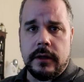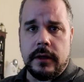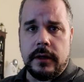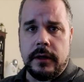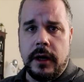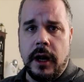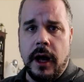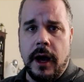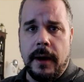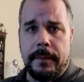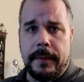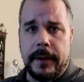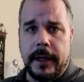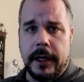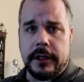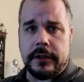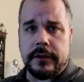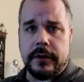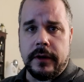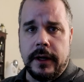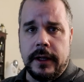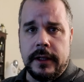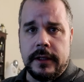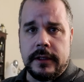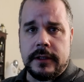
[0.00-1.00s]
So to not be a
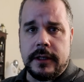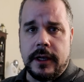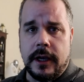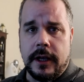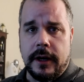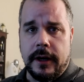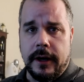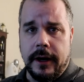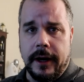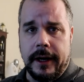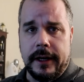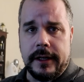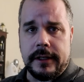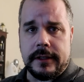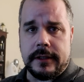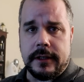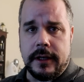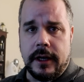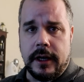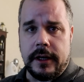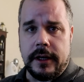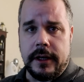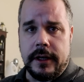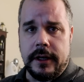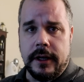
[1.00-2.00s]
trendsetter, I
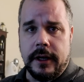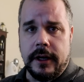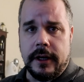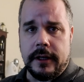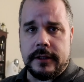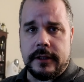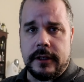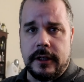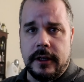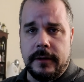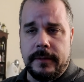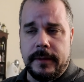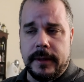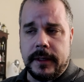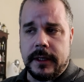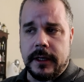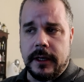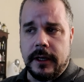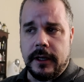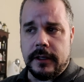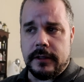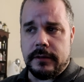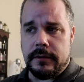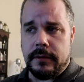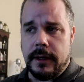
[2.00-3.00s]
decided not to
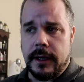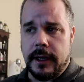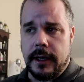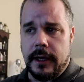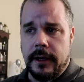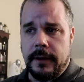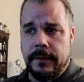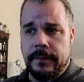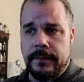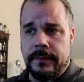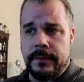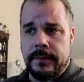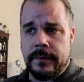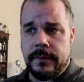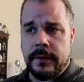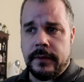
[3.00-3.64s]
because, well,